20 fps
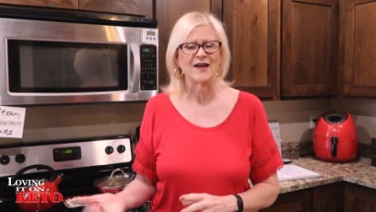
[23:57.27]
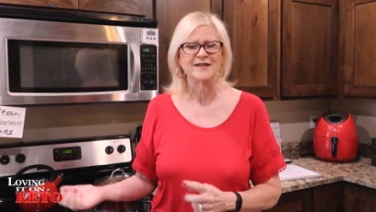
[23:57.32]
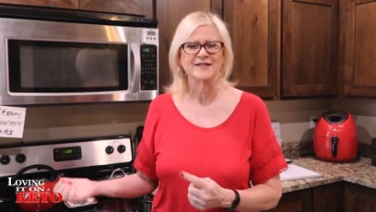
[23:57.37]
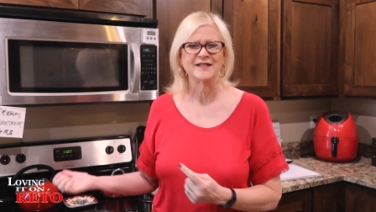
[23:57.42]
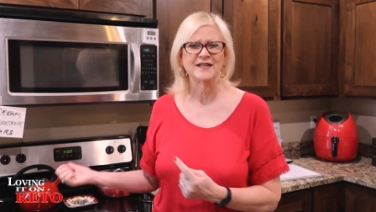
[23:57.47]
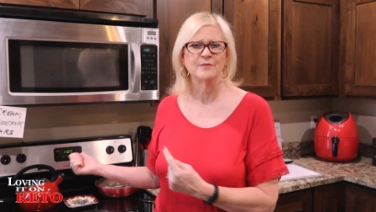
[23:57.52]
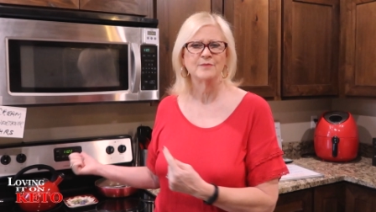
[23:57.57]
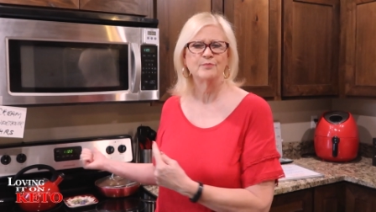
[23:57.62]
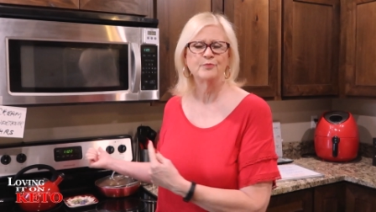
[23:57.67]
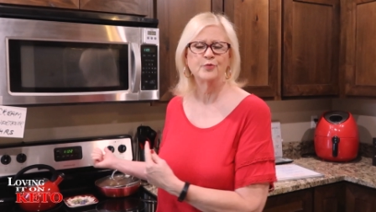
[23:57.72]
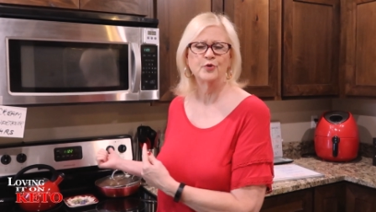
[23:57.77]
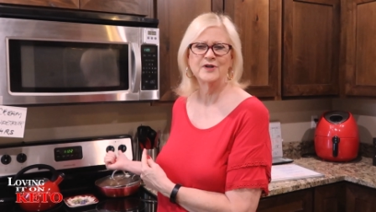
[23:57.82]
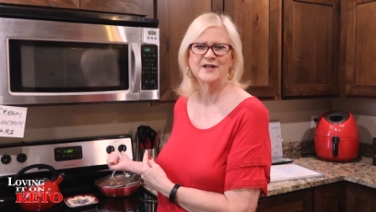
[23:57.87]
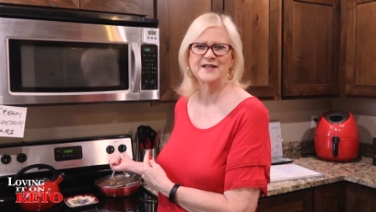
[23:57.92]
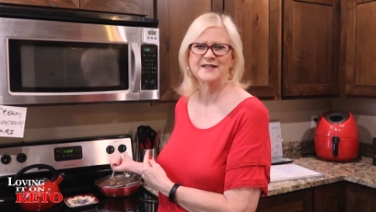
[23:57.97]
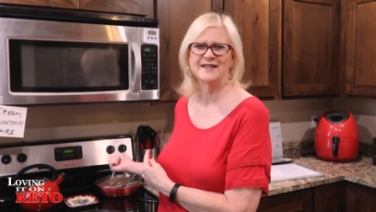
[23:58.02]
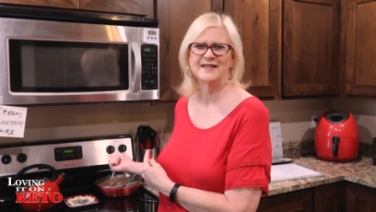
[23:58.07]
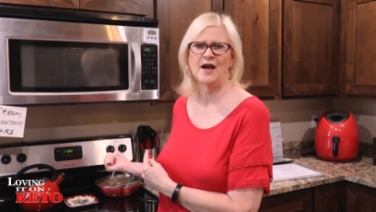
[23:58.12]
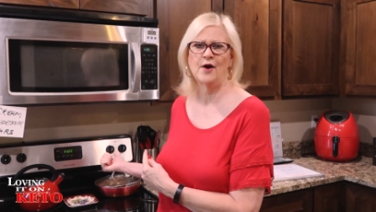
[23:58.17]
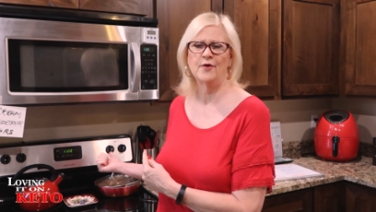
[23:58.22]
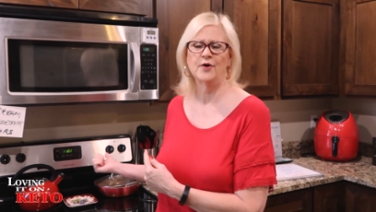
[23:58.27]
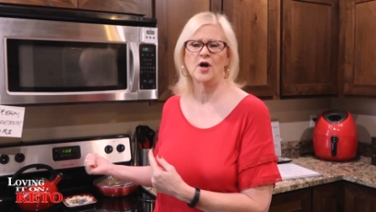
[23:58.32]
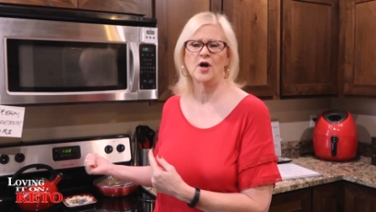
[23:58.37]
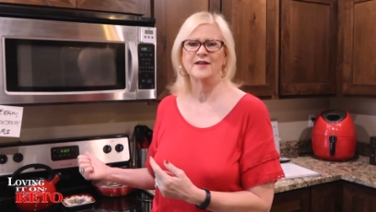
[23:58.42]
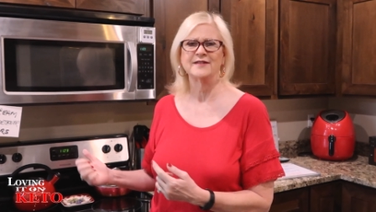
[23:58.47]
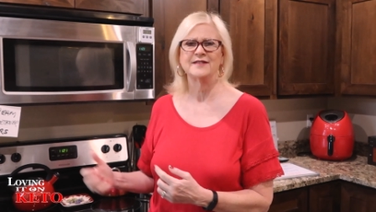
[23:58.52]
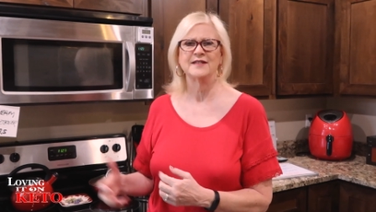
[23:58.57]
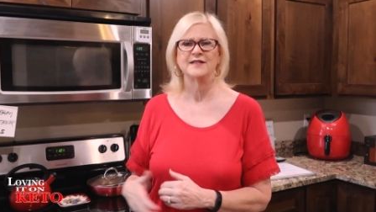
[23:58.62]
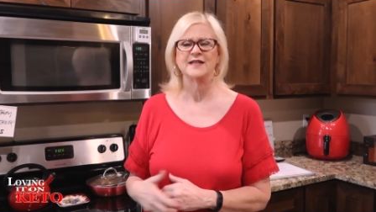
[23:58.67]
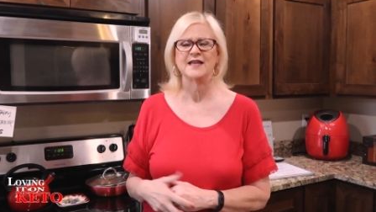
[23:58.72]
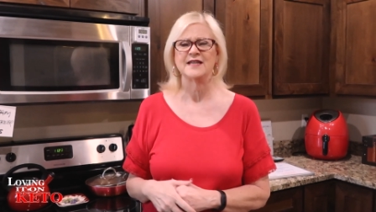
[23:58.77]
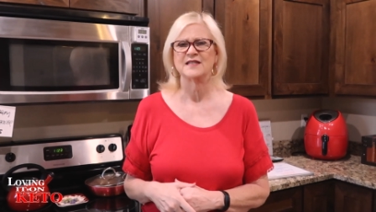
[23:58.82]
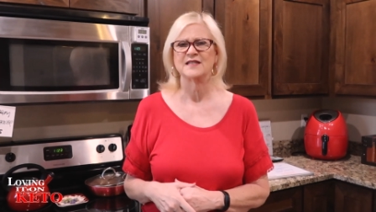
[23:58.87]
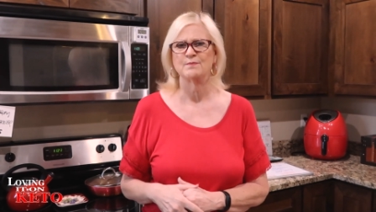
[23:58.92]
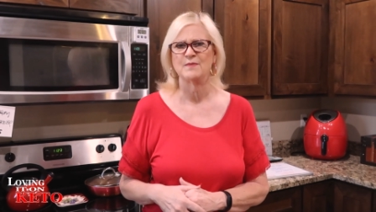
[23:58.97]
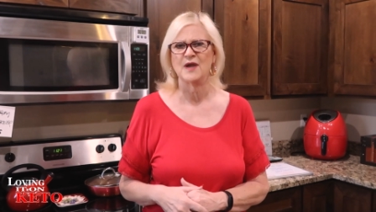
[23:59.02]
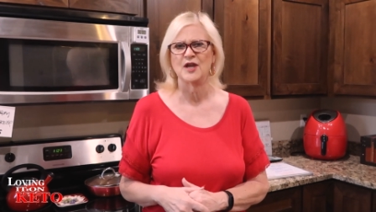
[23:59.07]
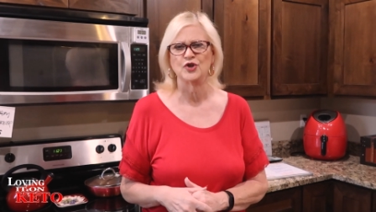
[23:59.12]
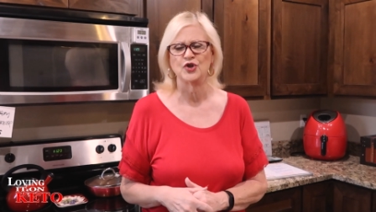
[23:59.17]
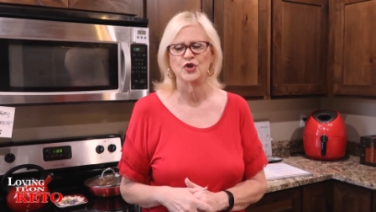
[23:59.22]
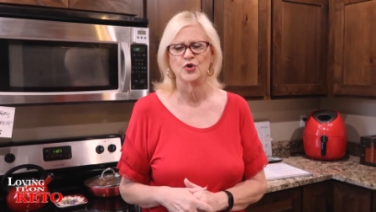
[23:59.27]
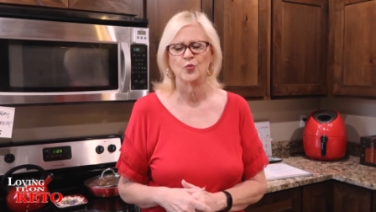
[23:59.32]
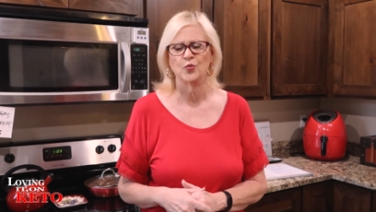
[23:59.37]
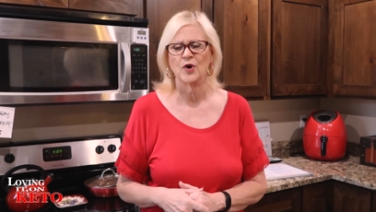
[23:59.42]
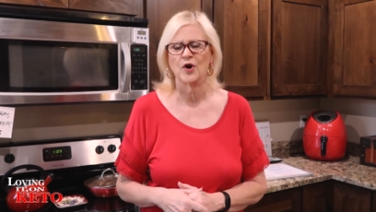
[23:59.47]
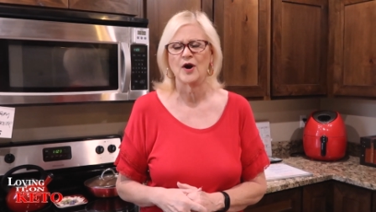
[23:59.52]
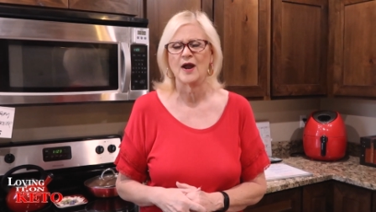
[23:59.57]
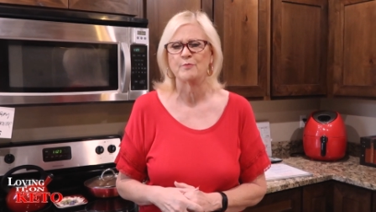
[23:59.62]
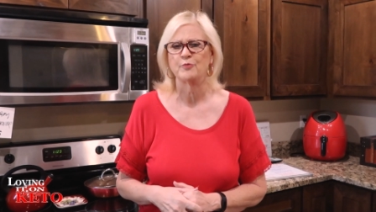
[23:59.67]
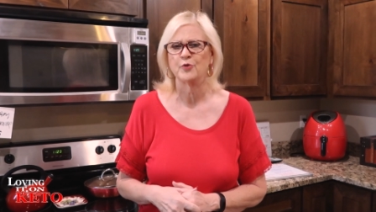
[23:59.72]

I didn't put it down on today's menu where I